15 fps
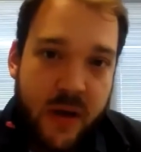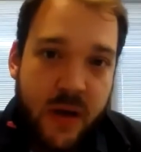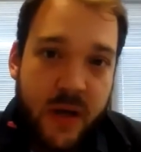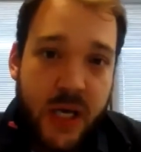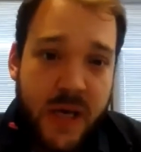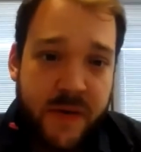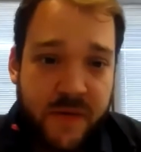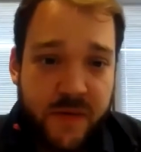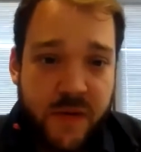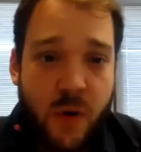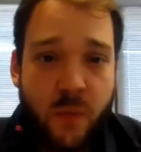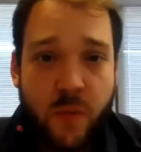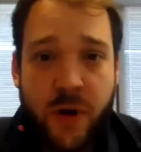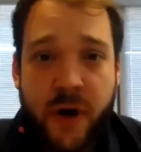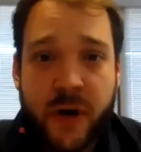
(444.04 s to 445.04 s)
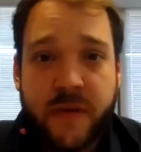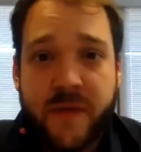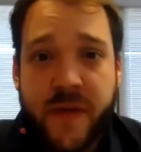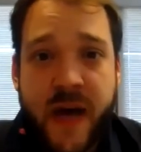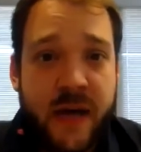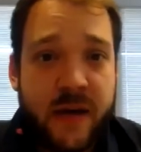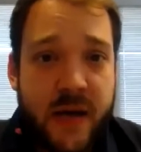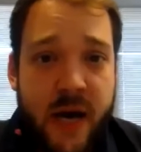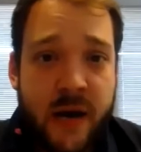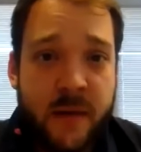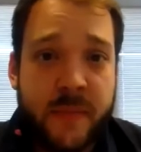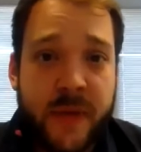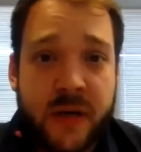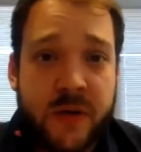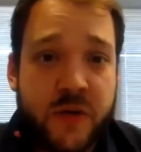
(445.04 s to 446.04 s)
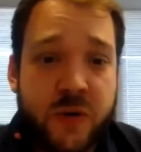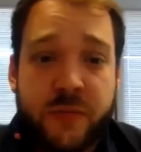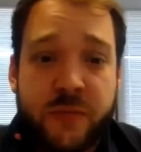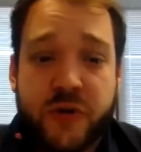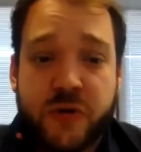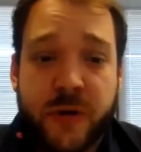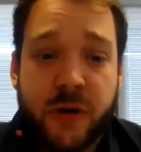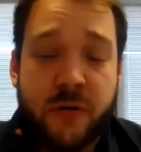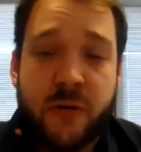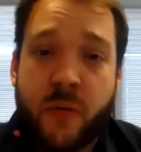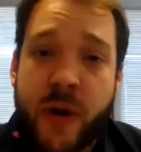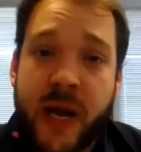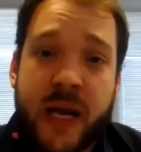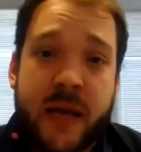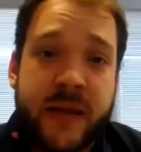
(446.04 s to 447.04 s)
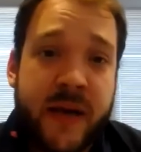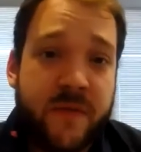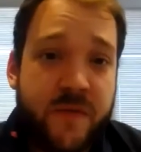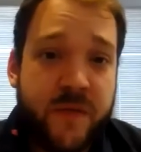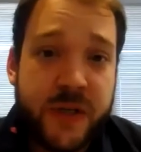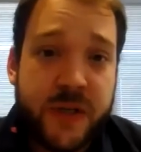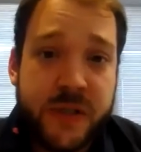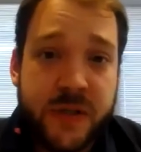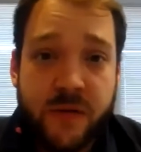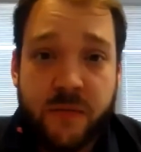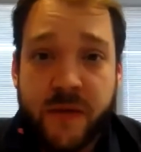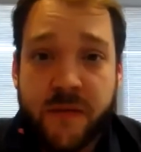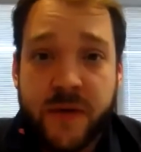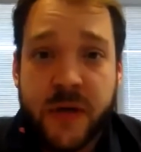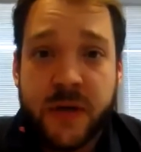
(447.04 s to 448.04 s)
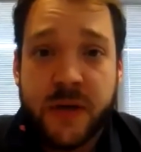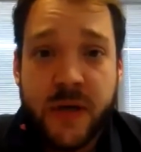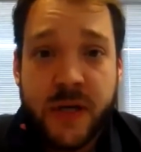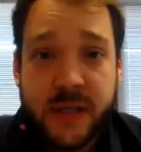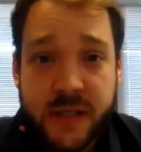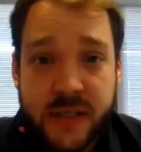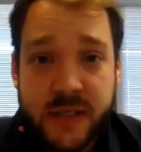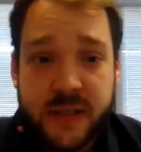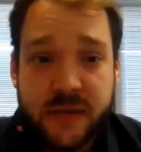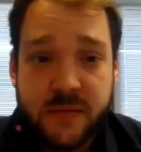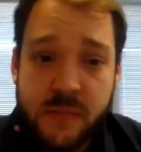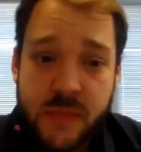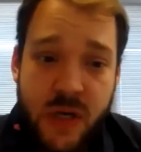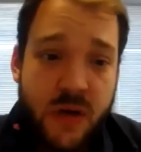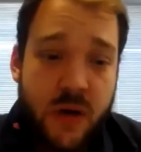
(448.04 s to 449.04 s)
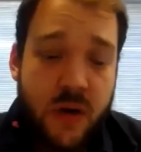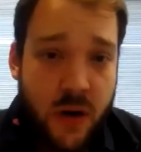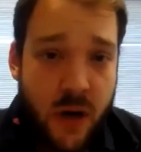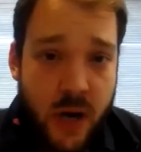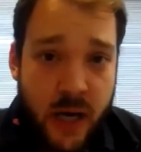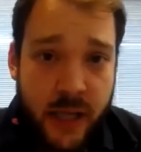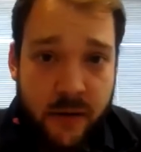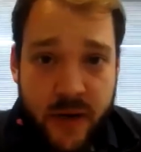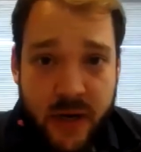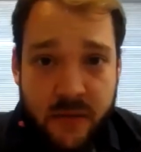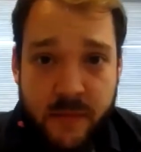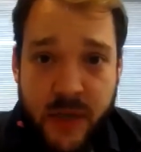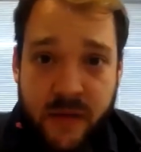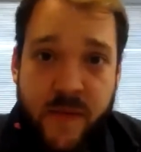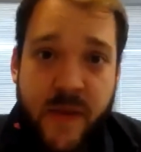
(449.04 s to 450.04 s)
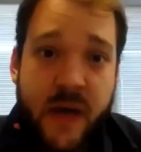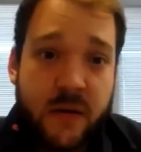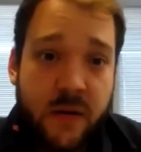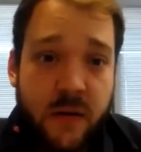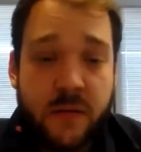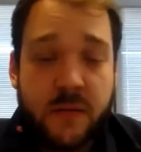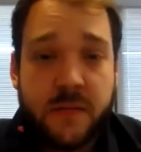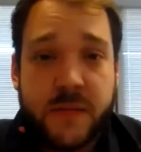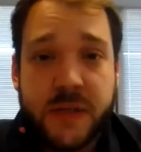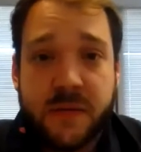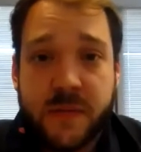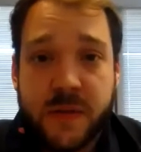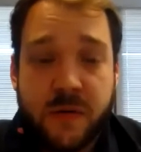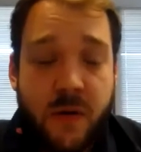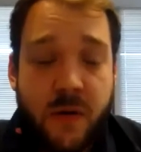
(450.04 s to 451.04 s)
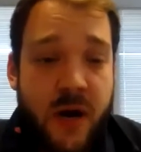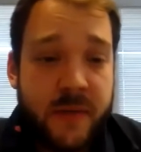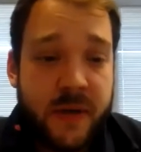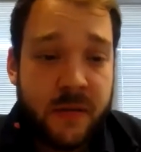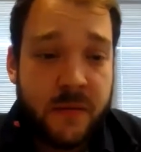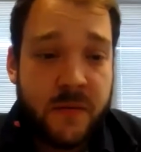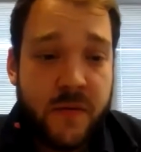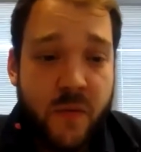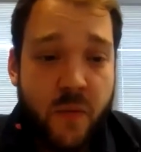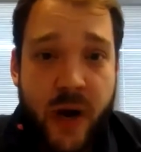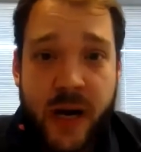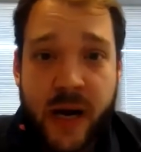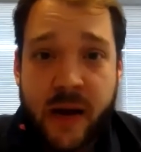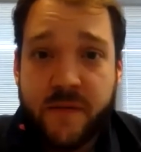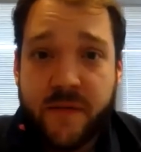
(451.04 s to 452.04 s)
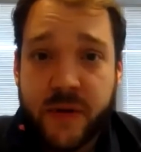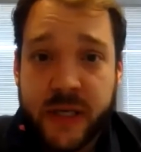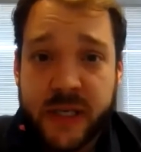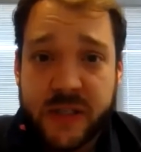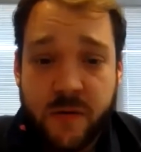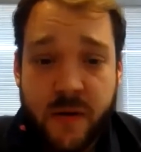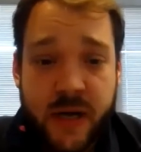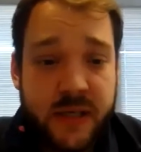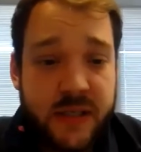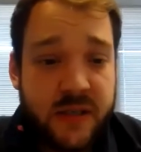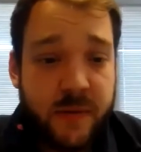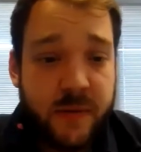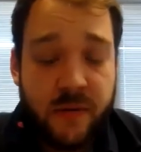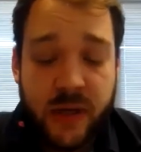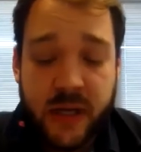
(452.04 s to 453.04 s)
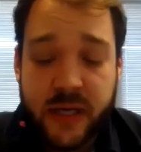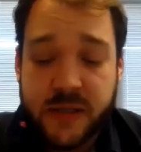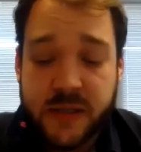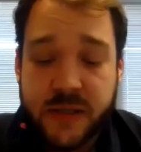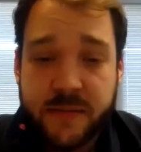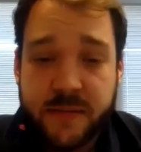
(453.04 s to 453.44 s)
If you've got work that in a tributary or a wetland that fringes on the river system, I highly recommend that you subscribe and wait out for these grants to be released.